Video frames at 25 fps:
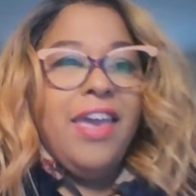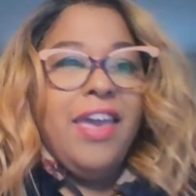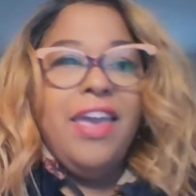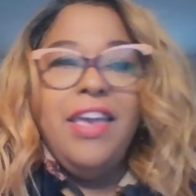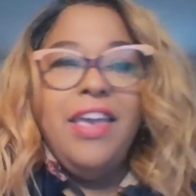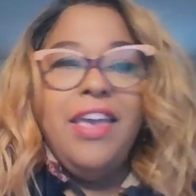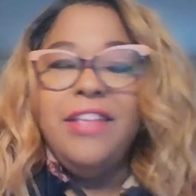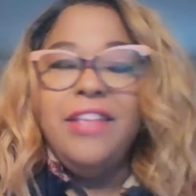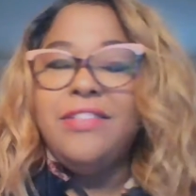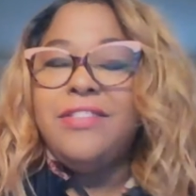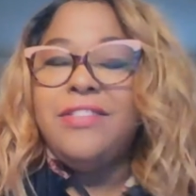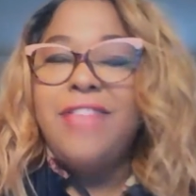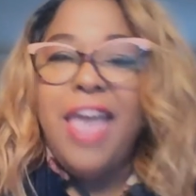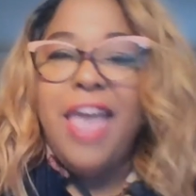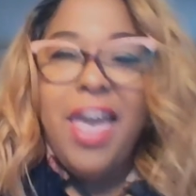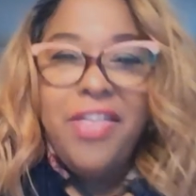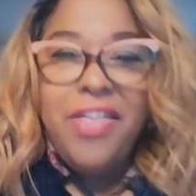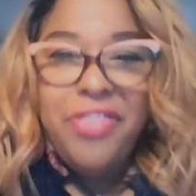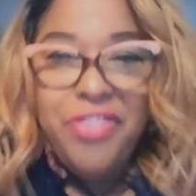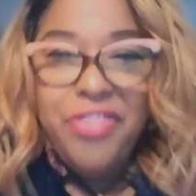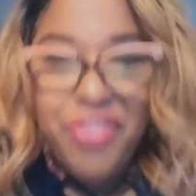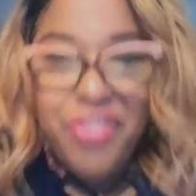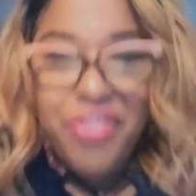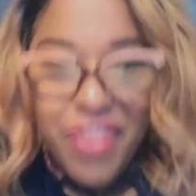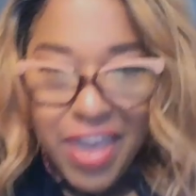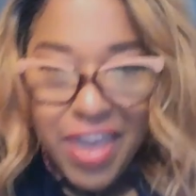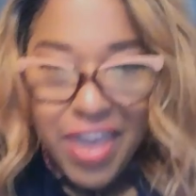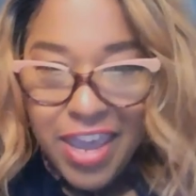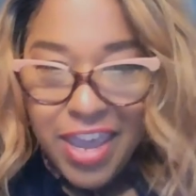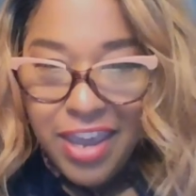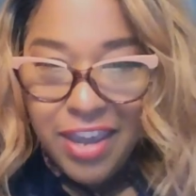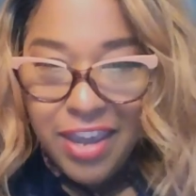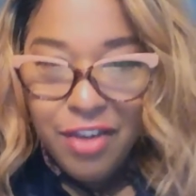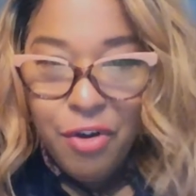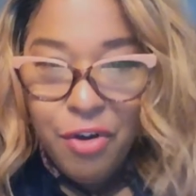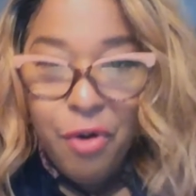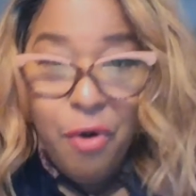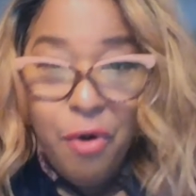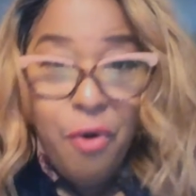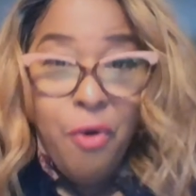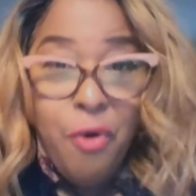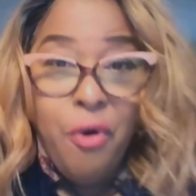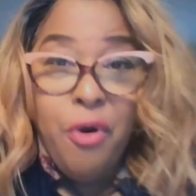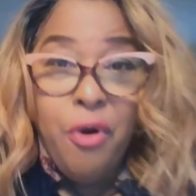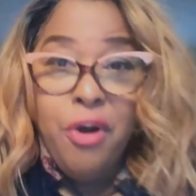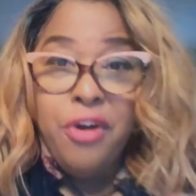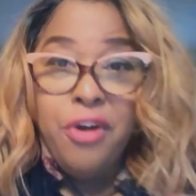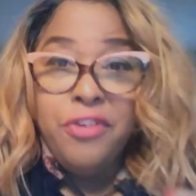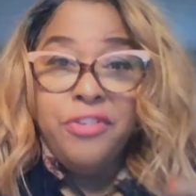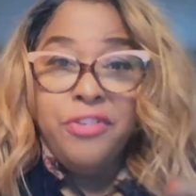It's that thing
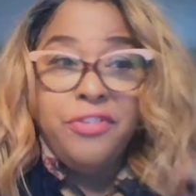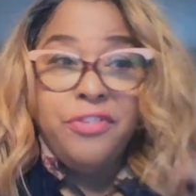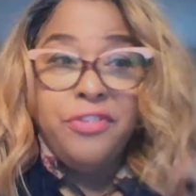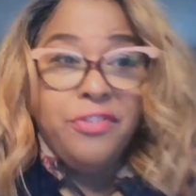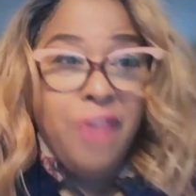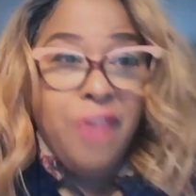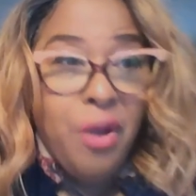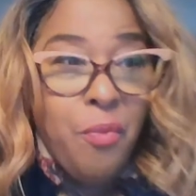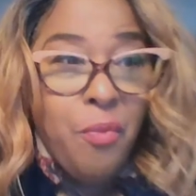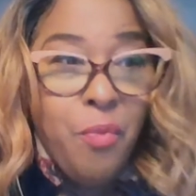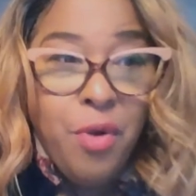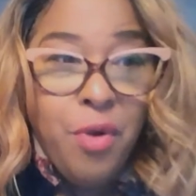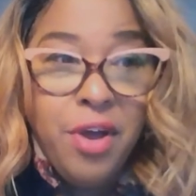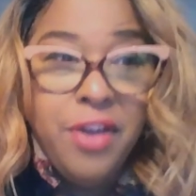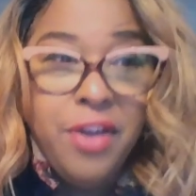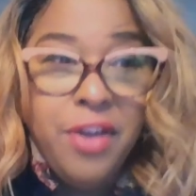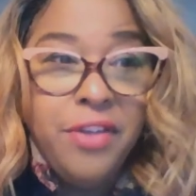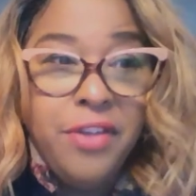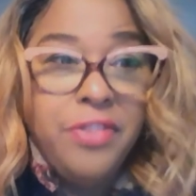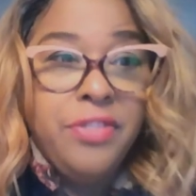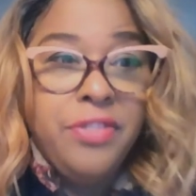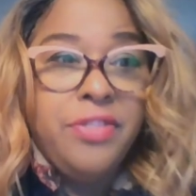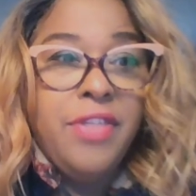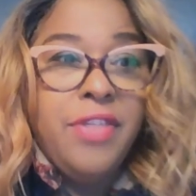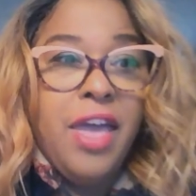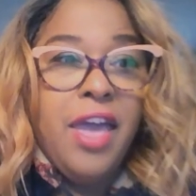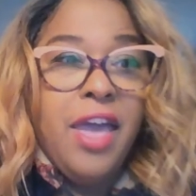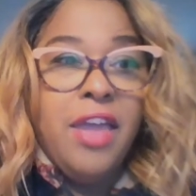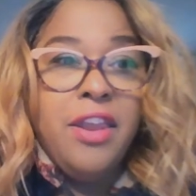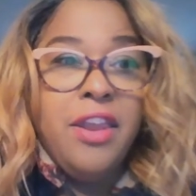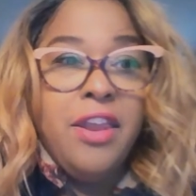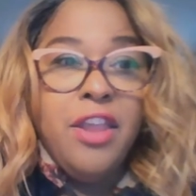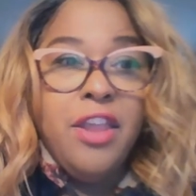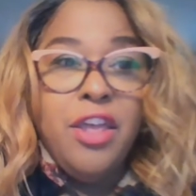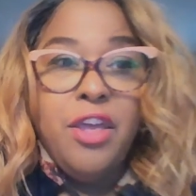or someone that